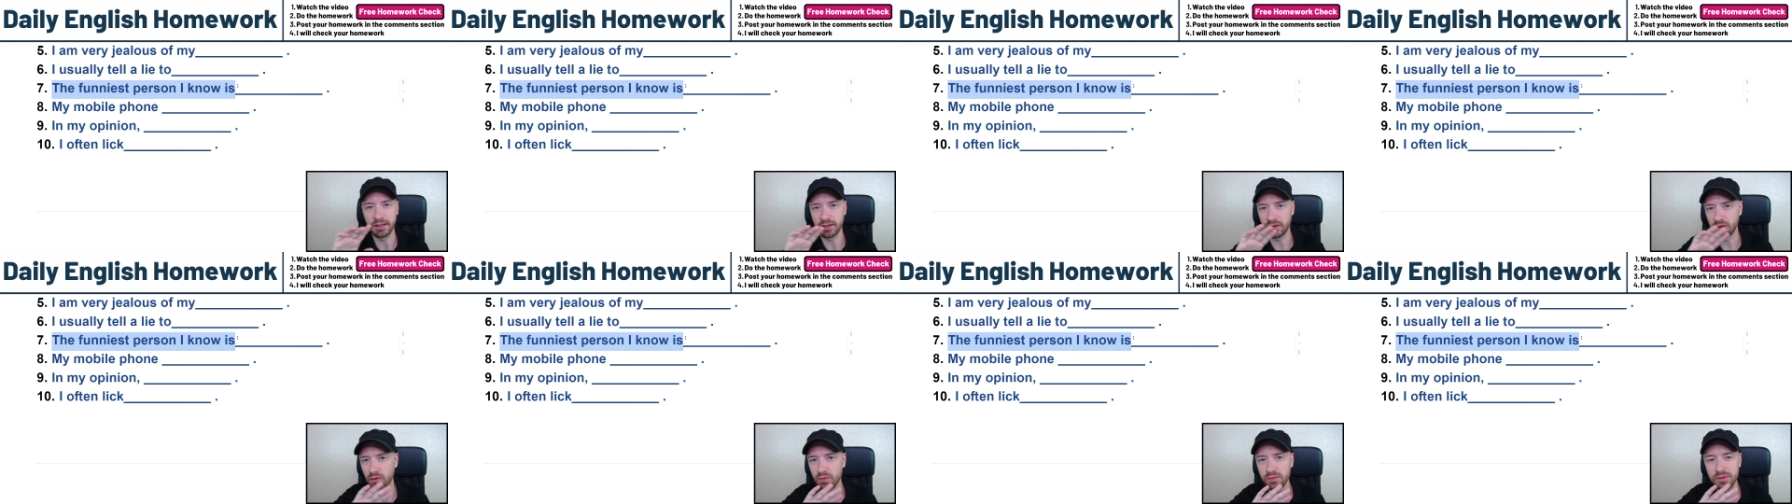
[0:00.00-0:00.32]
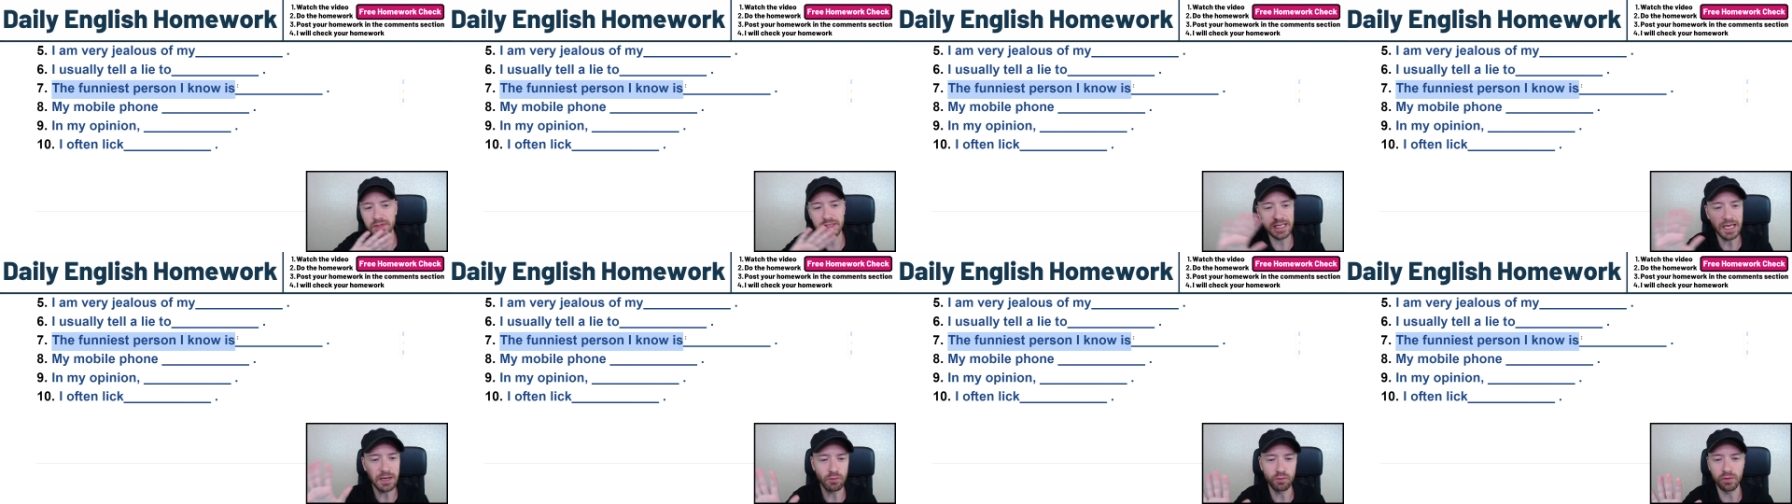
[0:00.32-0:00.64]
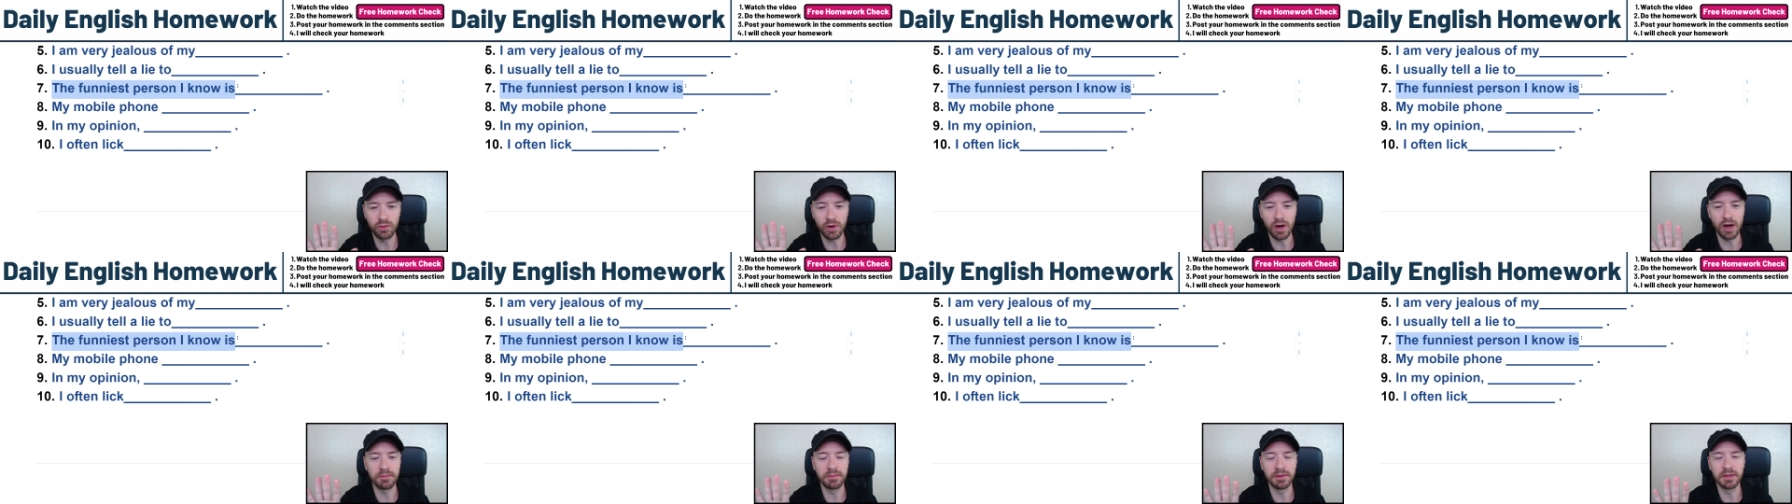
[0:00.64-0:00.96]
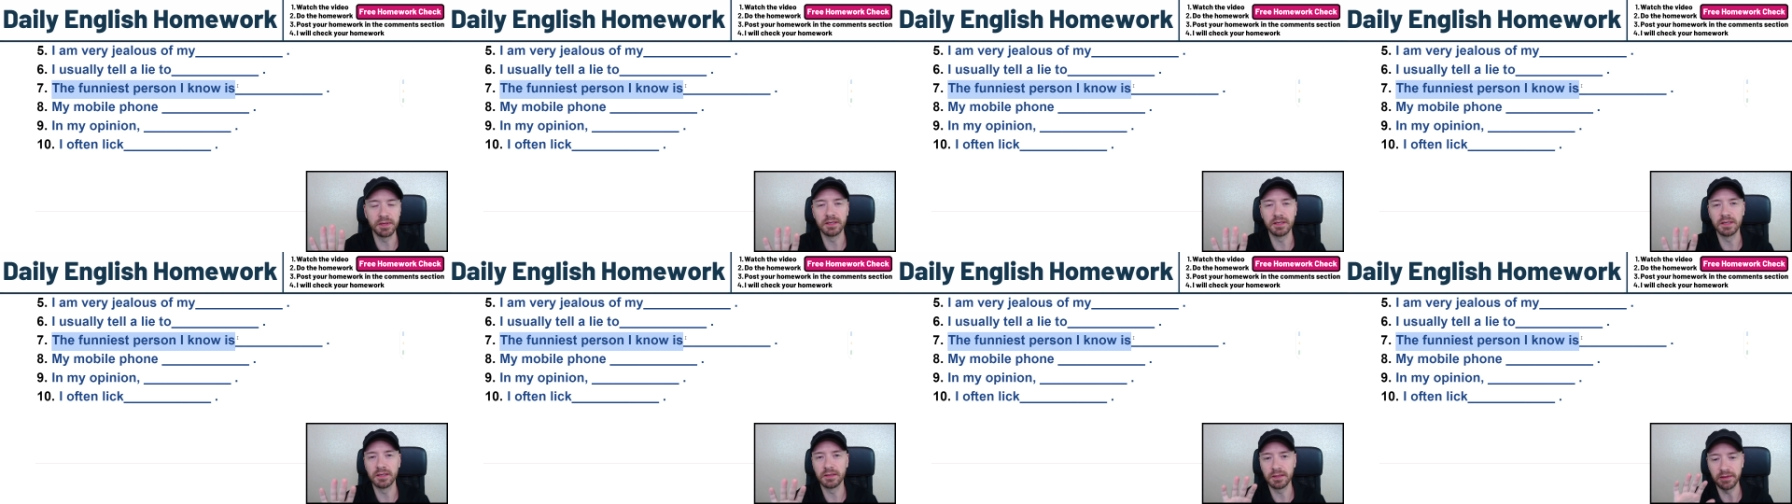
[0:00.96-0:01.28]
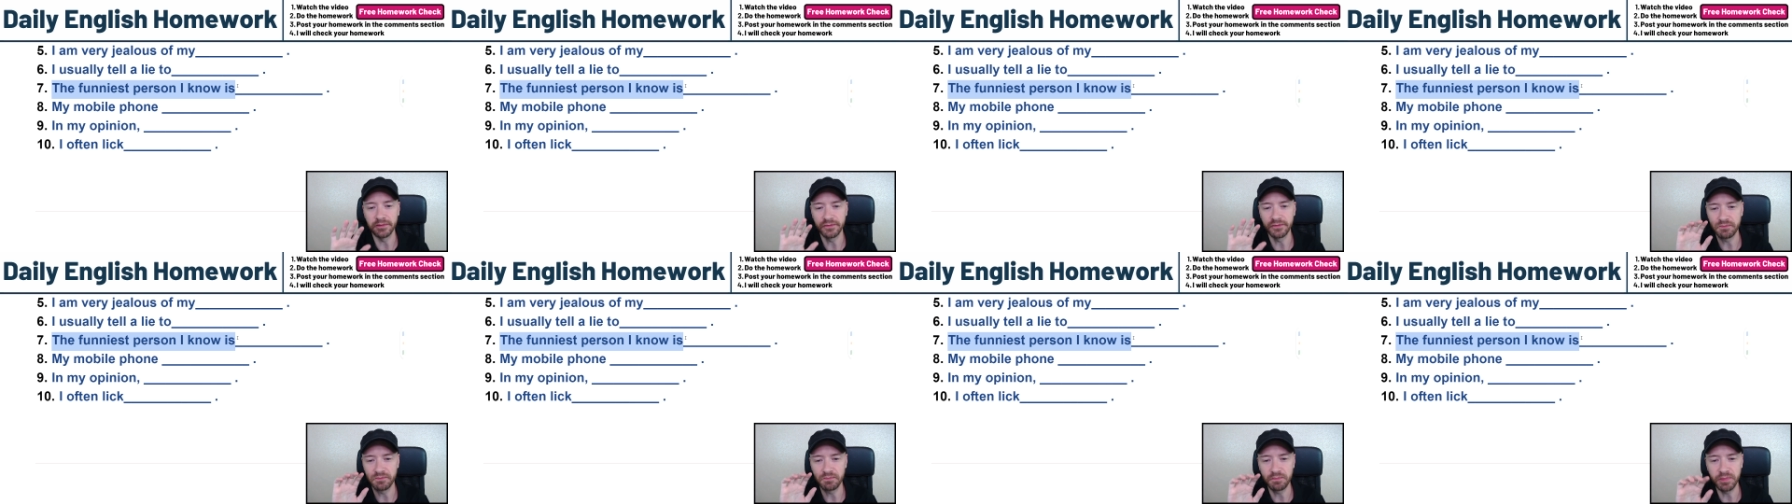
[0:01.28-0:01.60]
Don't say Robin.
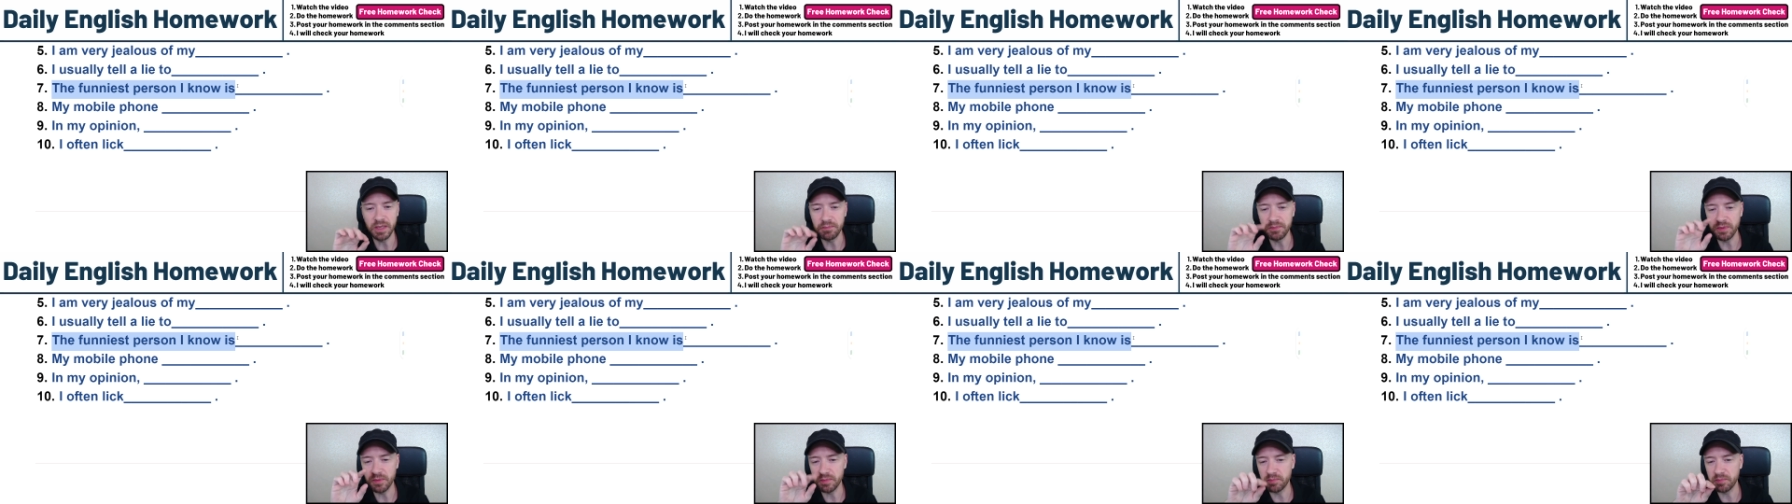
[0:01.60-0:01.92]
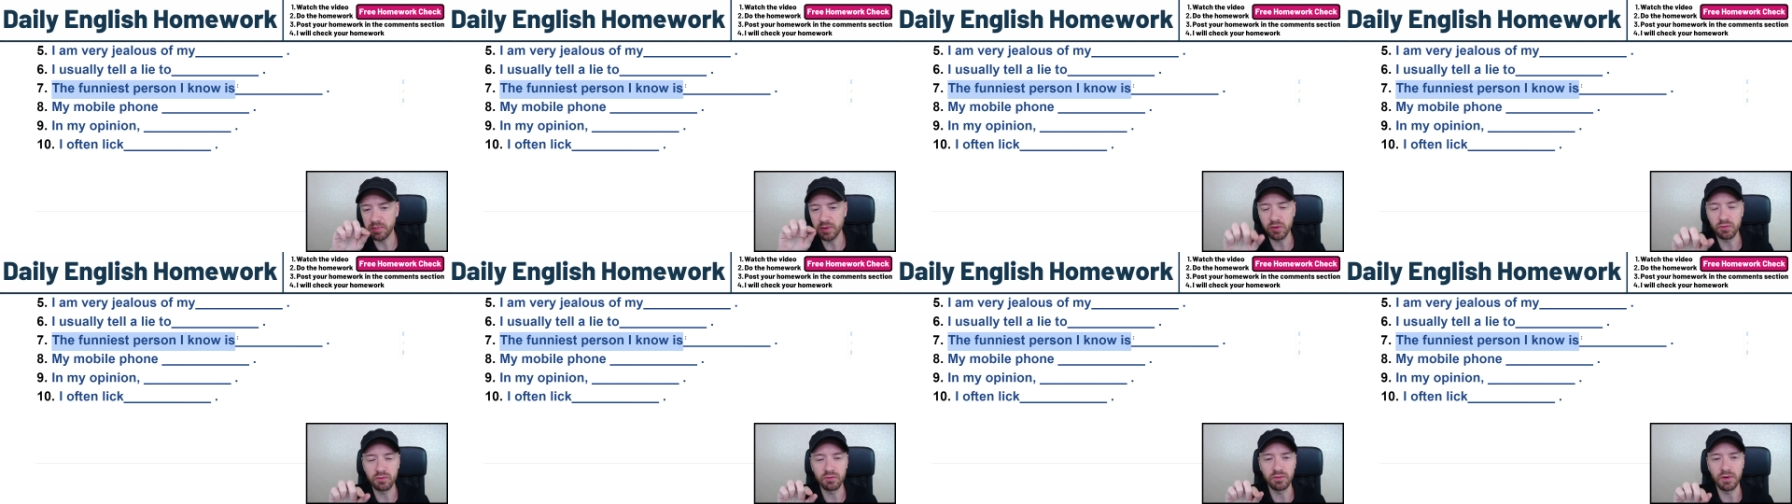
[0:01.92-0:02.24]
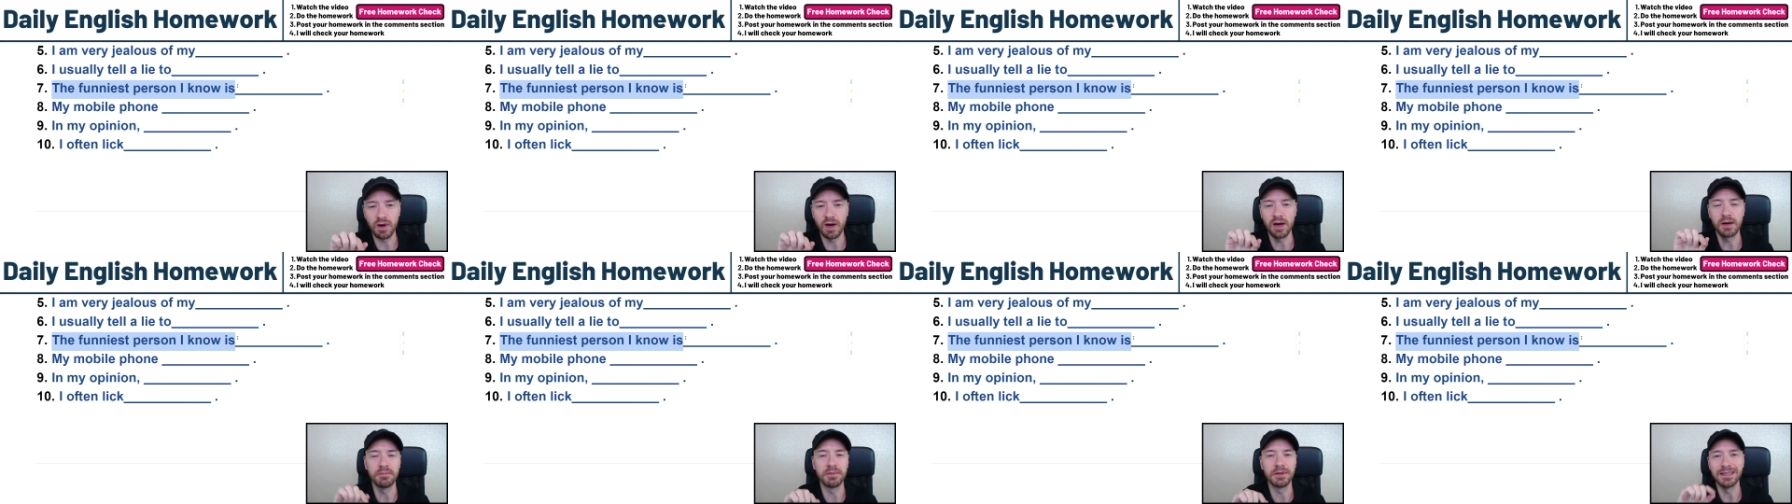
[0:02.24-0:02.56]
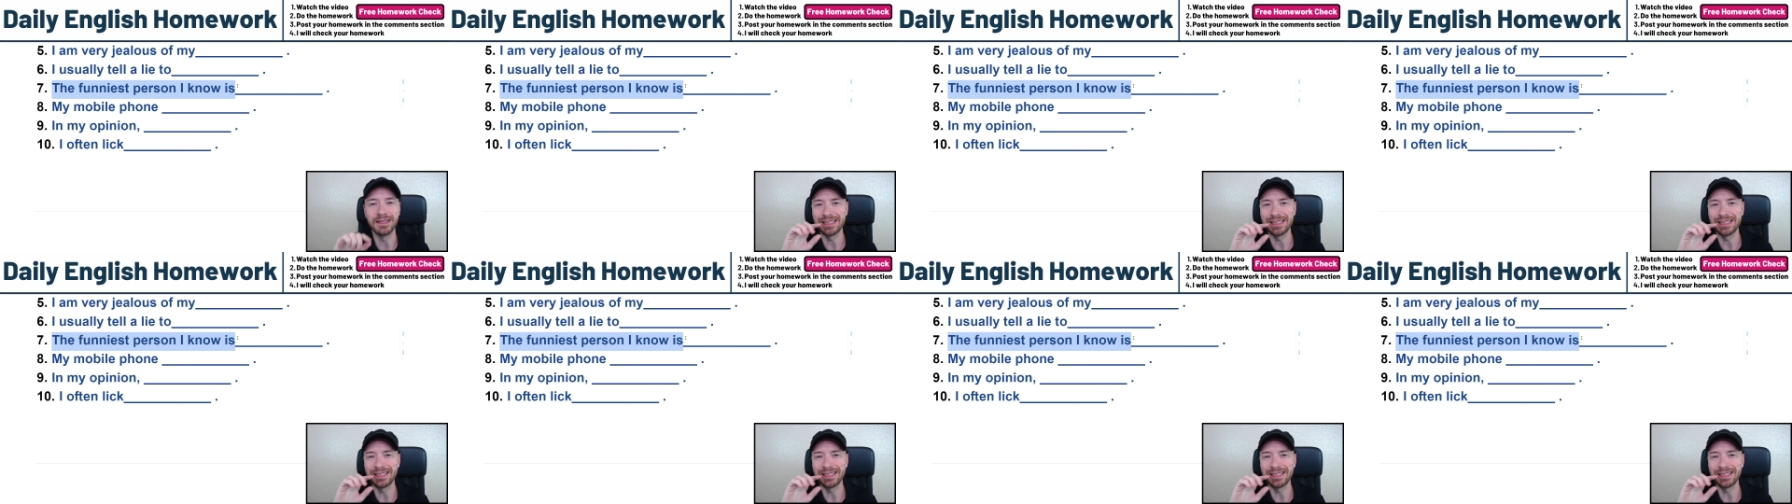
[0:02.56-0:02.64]
If people put Robin,